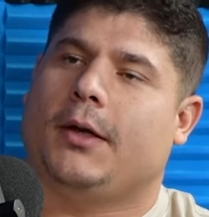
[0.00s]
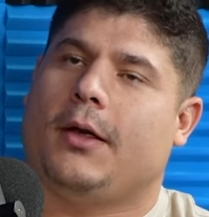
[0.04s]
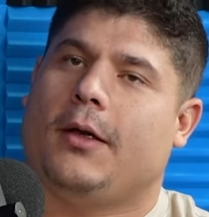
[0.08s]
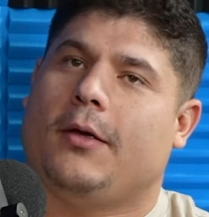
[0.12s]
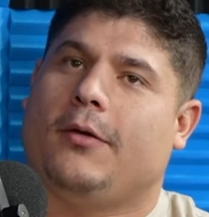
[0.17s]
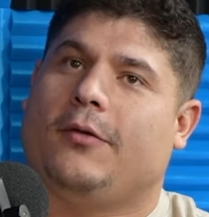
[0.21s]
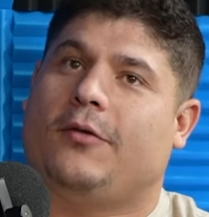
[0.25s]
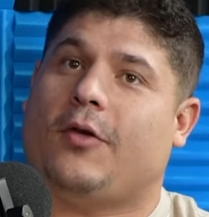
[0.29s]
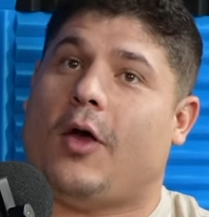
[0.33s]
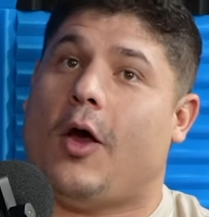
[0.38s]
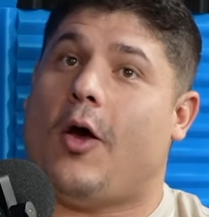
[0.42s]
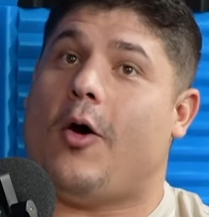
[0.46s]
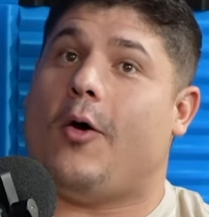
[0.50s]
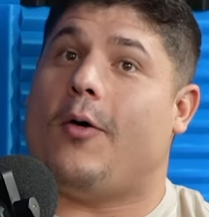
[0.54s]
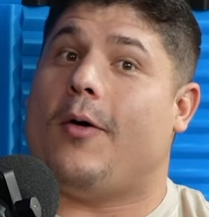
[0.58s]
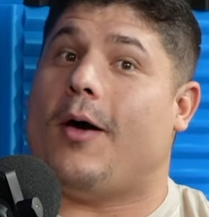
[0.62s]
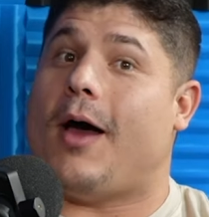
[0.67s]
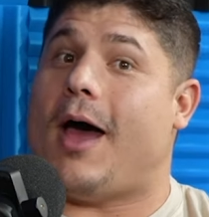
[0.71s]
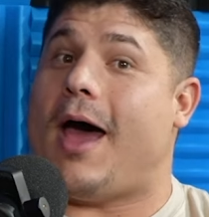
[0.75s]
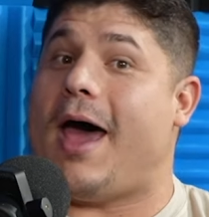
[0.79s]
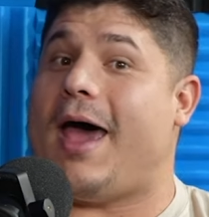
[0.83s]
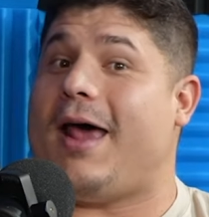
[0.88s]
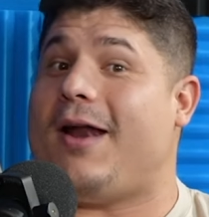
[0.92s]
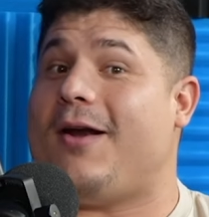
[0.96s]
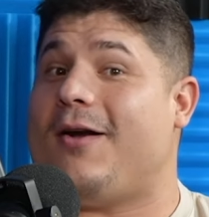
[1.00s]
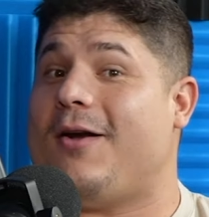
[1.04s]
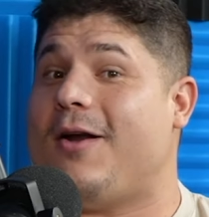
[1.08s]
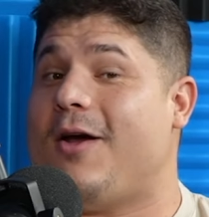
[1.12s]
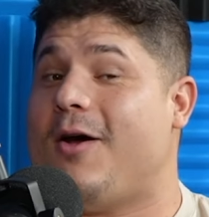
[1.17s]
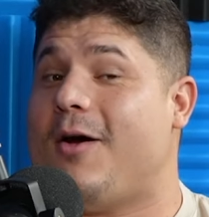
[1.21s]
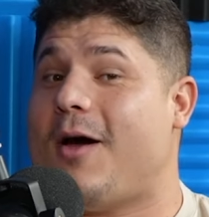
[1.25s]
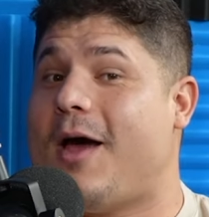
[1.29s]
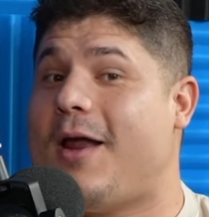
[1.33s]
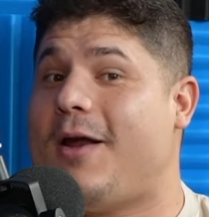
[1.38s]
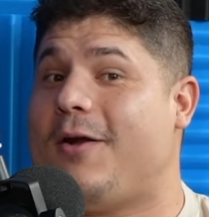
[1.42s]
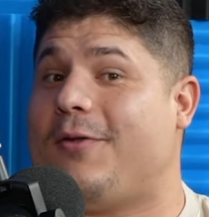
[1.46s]
So I don't
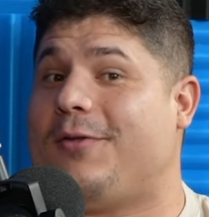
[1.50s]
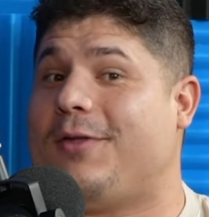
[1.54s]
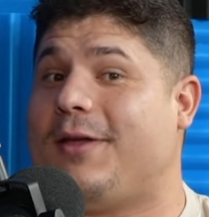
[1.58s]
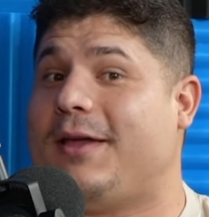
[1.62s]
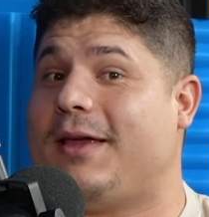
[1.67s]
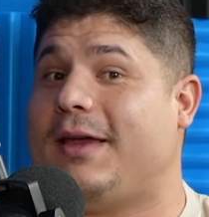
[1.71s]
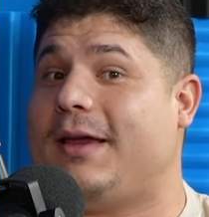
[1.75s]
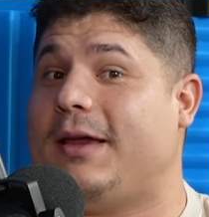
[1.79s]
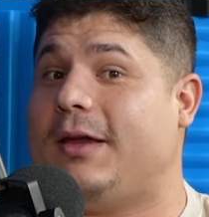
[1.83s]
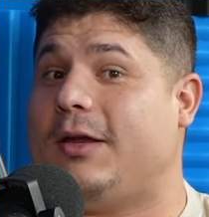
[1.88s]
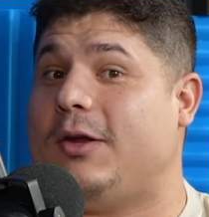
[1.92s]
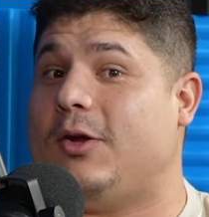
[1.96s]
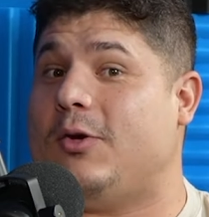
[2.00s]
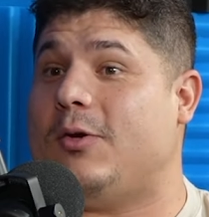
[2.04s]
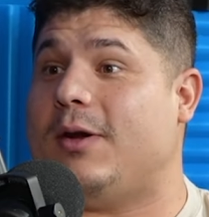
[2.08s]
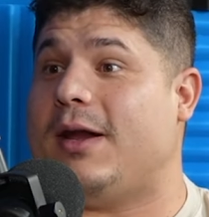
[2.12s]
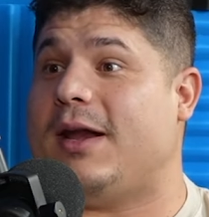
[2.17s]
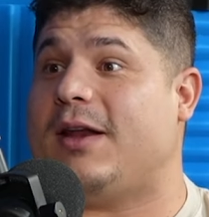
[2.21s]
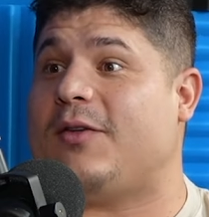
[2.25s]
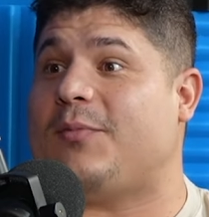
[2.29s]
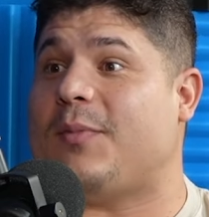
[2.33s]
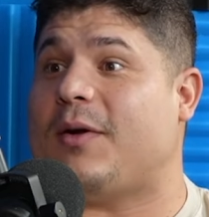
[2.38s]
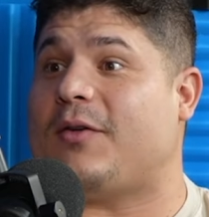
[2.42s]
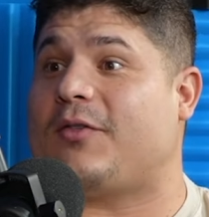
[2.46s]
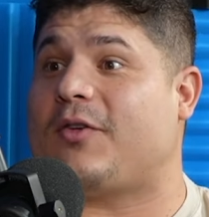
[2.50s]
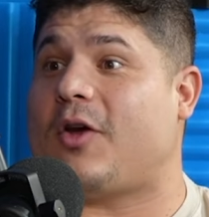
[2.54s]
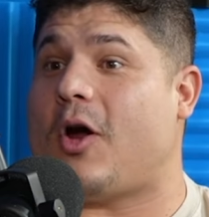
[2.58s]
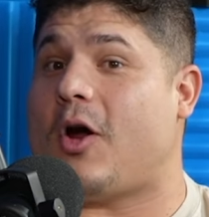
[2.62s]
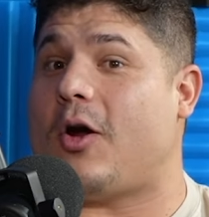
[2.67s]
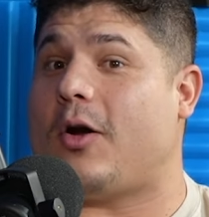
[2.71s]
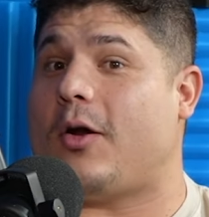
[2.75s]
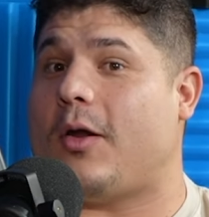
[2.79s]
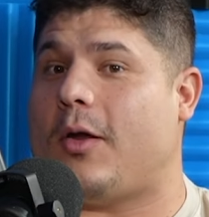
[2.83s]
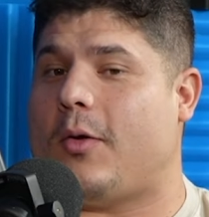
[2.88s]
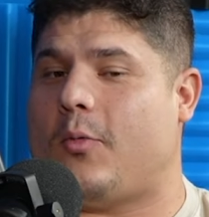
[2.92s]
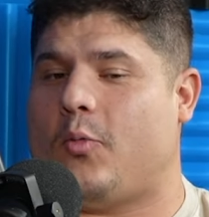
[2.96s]
know. I don't think you need as much
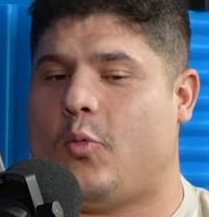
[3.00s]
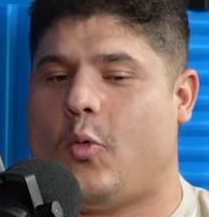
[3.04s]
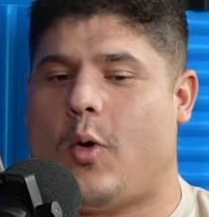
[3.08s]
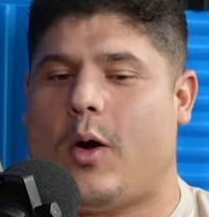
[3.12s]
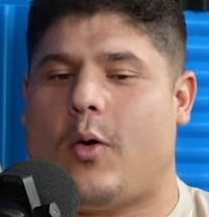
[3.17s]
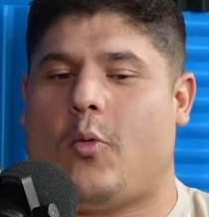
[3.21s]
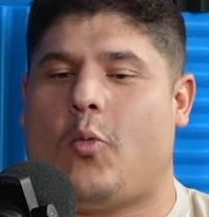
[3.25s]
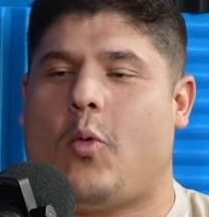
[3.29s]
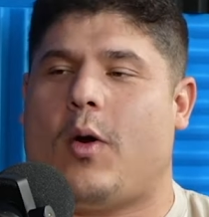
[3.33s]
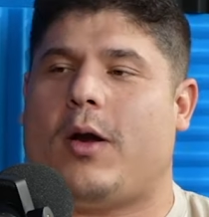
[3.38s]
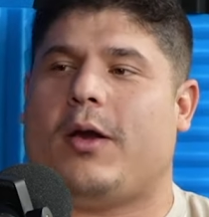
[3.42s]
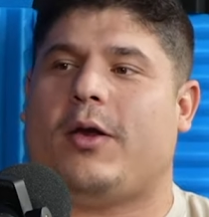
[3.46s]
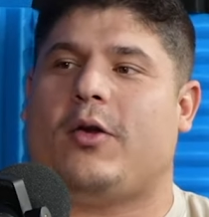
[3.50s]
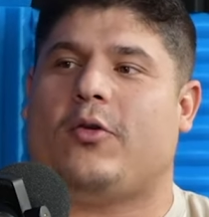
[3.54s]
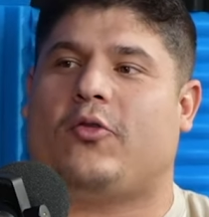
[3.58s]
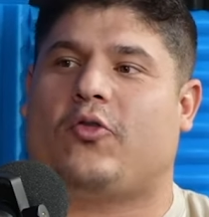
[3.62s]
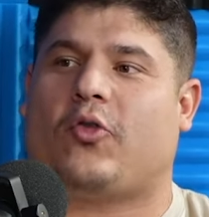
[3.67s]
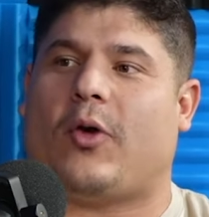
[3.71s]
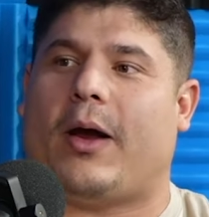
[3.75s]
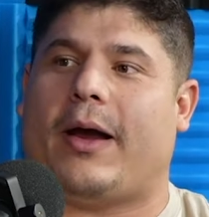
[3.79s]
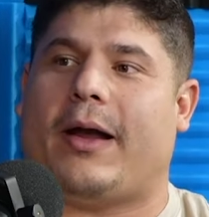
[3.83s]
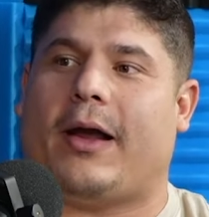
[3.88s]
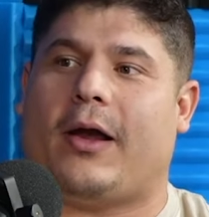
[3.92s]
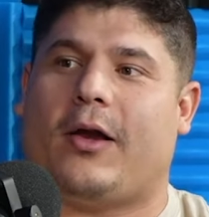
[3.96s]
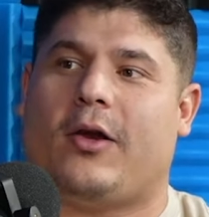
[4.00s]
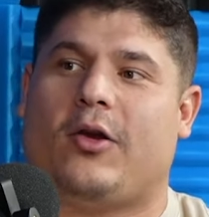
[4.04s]
cardio. What What are you trading?